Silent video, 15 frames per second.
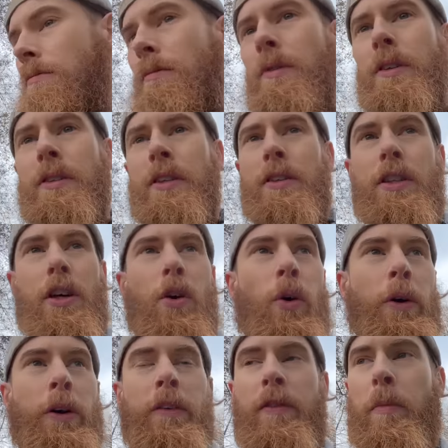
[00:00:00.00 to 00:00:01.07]
This is the
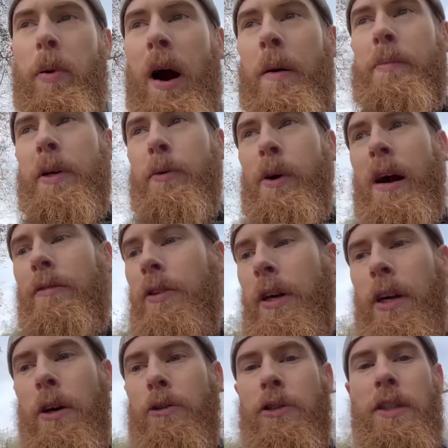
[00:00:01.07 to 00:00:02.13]
corner of the property where
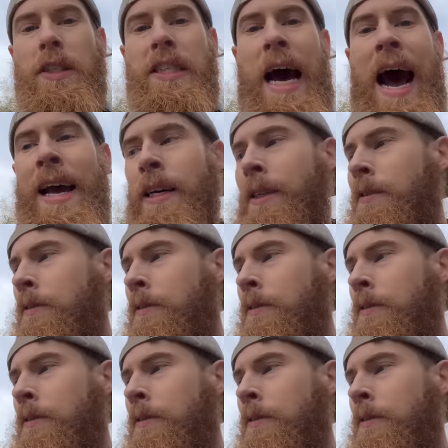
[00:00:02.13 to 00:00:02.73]
everything goes to die.